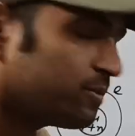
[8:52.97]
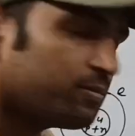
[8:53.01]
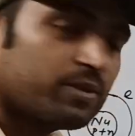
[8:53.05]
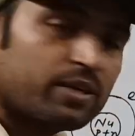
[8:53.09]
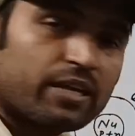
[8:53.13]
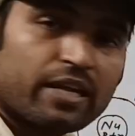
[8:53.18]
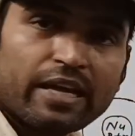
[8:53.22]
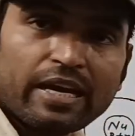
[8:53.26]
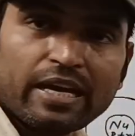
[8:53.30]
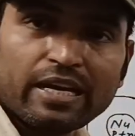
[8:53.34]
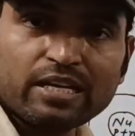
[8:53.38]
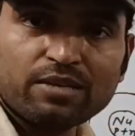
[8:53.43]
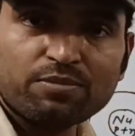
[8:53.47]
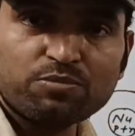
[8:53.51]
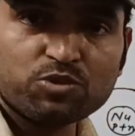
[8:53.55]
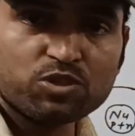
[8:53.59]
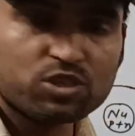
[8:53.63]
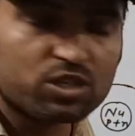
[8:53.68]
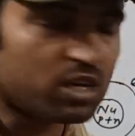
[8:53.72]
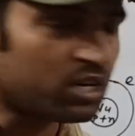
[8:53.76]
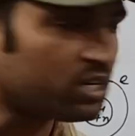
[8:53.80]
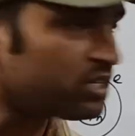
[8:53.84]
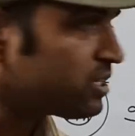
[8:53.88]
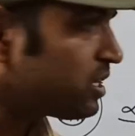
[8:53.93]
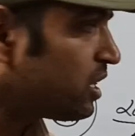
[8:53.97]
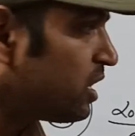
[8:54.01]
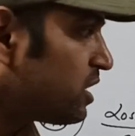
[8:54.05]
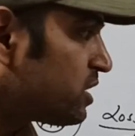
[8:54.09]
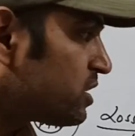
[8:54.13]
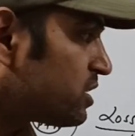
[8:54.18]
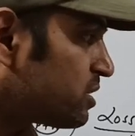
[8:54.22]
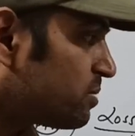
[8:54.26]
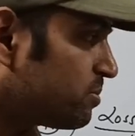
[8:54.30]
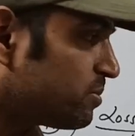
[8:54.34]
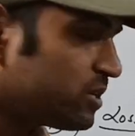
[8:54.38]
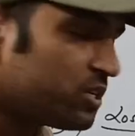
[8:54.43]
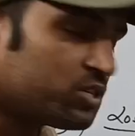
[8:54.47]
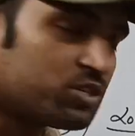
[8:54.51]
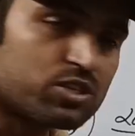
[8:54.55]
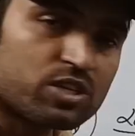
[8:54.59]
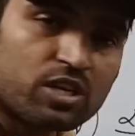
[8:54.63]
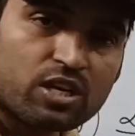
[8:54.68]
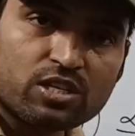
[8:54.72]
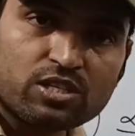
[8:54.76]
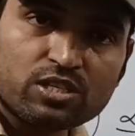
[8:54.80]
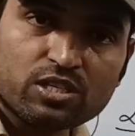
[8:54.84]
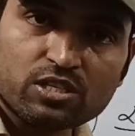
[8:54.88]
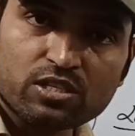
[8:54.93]
will be negative charge. Similar
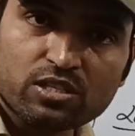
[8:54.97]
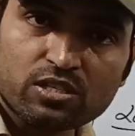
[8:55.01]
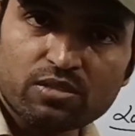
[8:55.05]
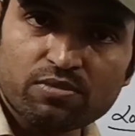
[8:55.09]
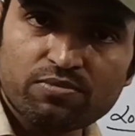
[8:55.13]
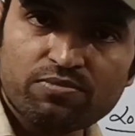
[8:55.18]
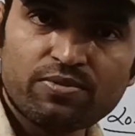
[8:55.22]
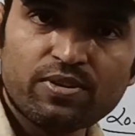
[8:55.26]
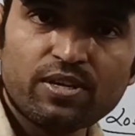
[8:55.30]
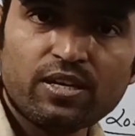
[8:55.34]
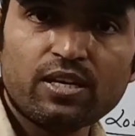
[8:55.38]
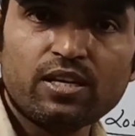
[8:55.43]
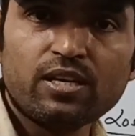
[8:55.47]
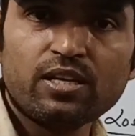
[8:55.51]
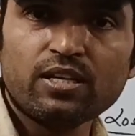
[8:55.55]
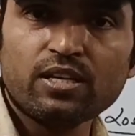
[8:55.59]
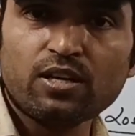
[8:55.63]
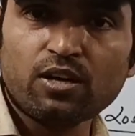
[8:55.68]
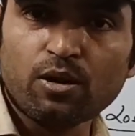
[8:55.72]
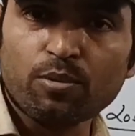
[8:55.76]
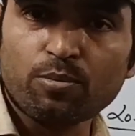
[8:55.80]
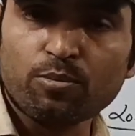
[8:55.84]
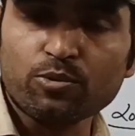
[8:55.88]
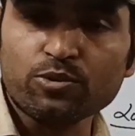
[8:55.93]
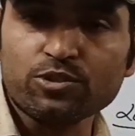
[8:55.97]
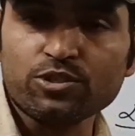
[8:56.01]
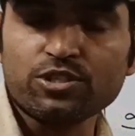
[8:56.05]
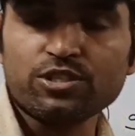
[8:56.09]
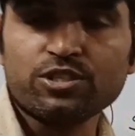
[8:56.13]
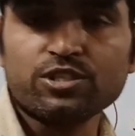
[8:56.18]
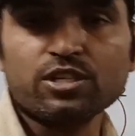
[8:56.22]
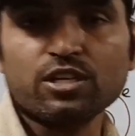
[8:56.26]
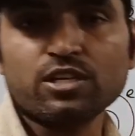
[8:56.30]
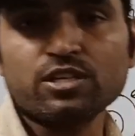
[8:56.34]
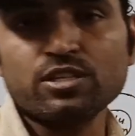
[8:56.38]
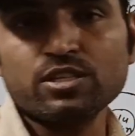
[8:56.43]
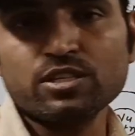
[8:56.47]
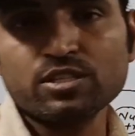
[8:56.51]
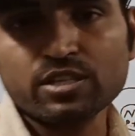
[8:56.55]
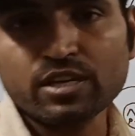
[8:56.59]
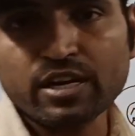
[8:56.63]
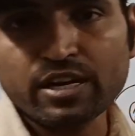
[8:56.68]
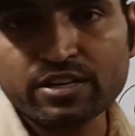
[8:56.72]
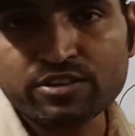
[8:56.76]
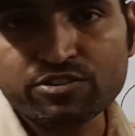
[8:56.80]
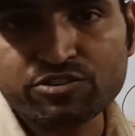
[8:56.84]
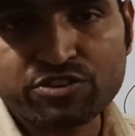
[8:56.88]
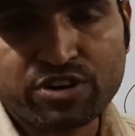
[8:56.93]
charges repel, opposite charges
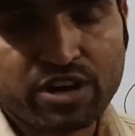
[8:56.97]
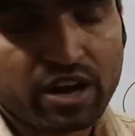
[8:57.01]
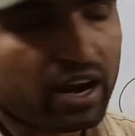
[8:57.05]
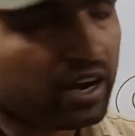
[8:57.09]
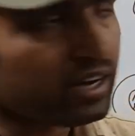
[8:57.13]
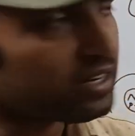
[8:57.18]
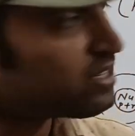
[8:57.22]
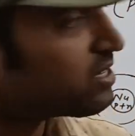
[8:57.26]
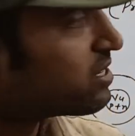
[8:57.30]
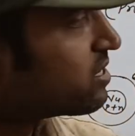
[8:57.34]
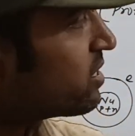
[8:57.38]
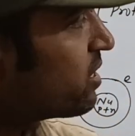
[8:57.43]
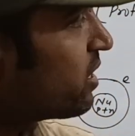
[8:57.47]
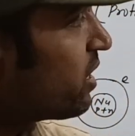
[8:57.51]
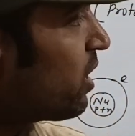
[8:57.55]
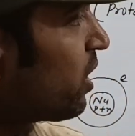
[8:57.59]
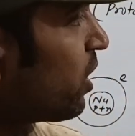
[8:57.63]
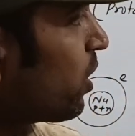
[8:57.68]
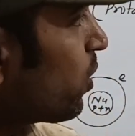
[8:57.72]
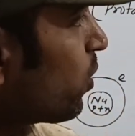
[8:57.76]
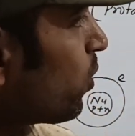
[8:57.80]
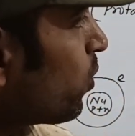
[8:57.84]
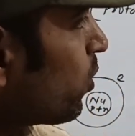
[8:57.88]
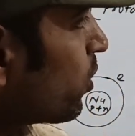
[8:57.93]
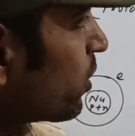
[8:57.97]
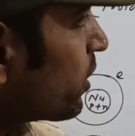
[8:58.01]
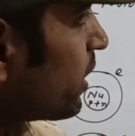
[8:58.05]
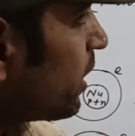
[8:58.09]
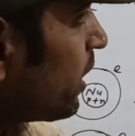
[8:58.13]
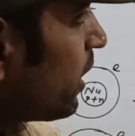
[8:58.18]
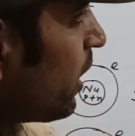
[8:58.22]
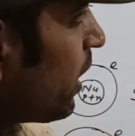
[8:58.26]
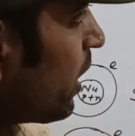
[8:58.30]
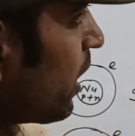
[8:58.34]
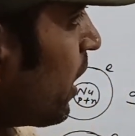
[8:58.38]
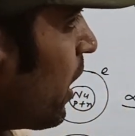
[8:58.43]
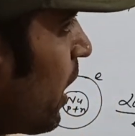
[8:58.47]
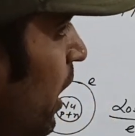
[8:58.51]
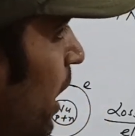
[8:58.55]
attract. Okay,